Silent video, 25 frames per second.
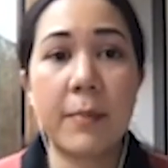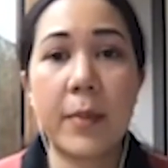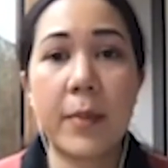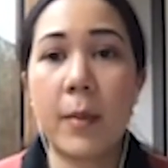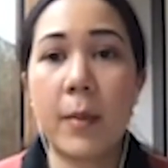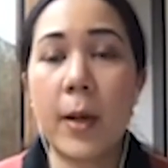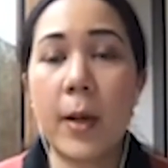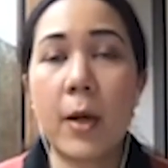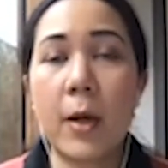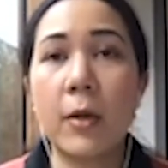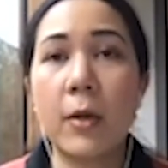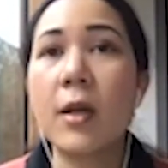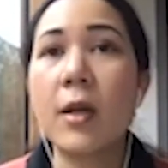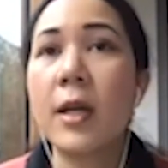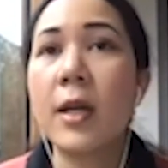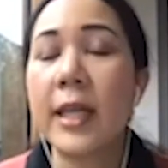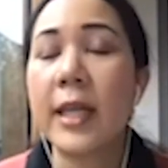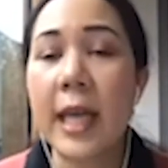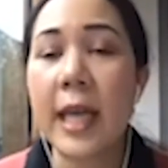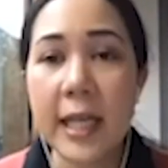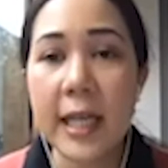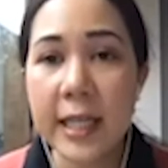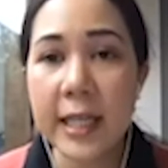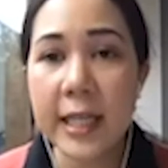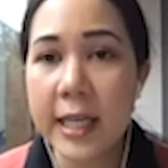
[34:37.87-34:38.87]
about
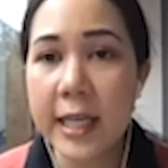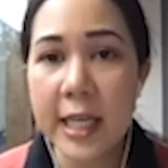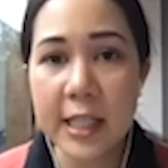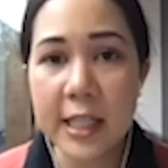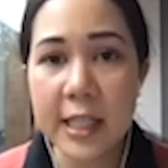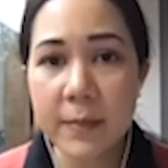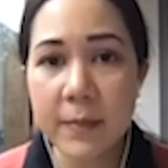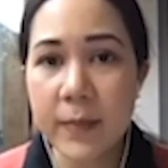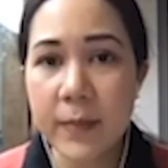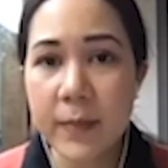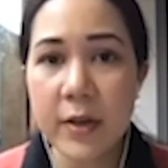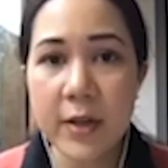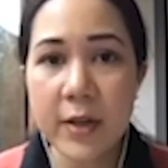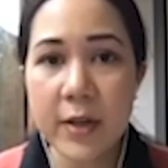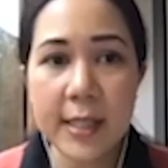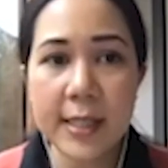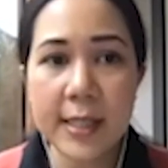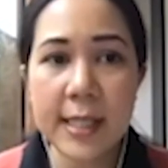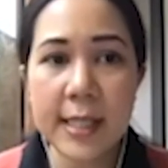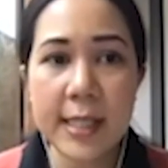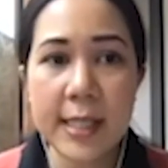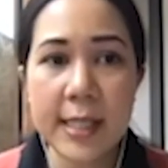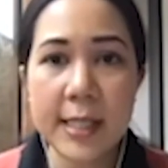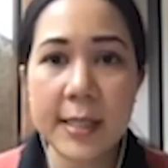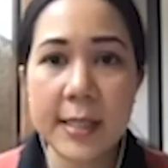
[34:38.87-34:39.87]
gaining
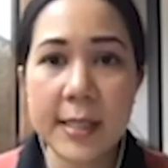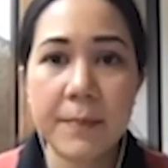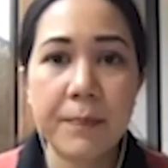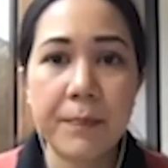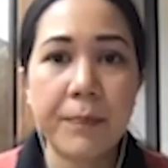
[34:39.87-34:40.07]
experiences,